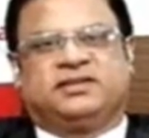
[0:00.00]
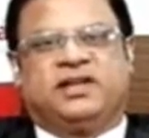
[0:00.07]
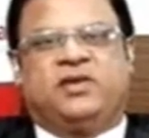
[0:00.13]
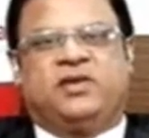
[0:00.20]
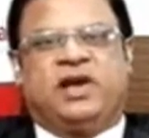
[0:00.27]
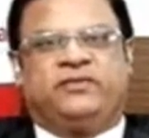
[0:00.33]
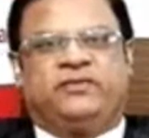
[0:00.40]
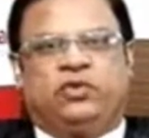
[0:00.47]
now
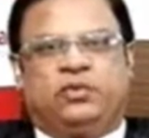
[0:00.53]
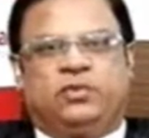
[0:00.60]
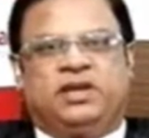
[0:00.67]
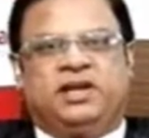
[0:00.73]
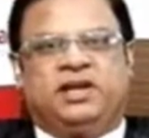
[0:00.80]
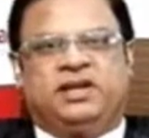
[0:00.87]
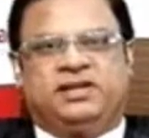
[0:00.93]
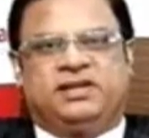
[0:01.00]
have
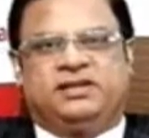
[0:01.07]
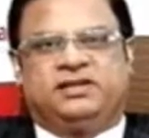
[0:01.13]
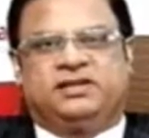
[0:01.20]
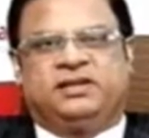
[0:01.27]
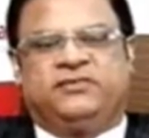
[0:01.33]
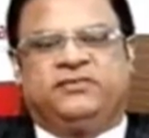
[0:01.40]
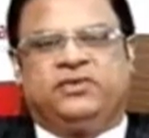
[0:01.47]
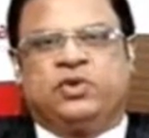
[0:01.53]
globally is
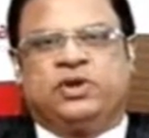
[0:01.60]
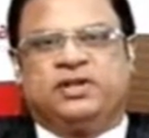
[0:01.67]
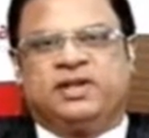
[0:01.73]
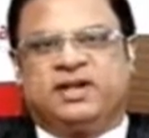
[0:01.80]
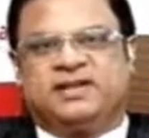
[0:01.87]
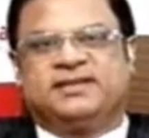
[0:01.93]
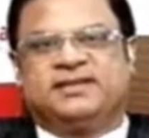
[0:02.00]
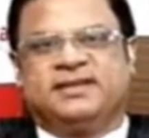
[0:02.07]
the view on
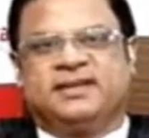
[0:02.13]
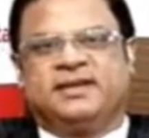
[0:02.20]
currency.